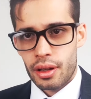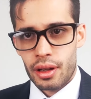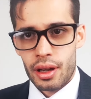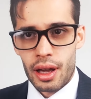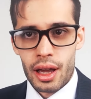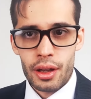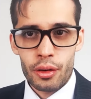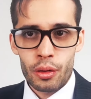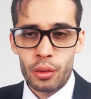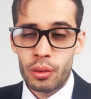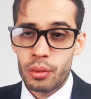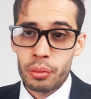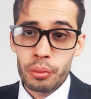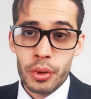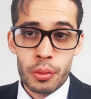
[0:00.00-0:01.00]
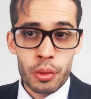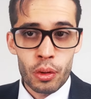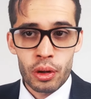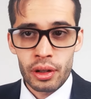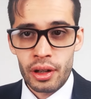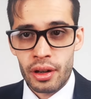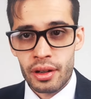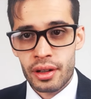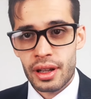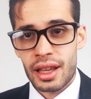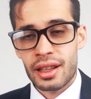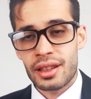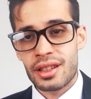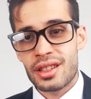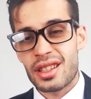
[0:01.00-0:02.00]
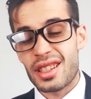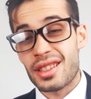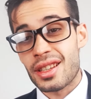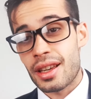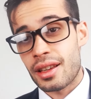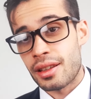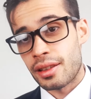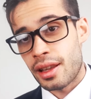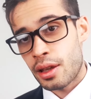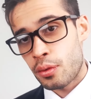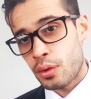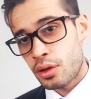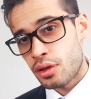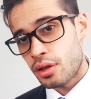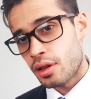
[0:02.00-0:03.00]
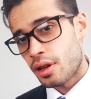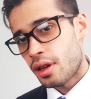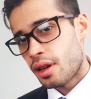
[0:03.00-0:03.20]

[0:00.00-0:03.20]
I know people who learned English as a second language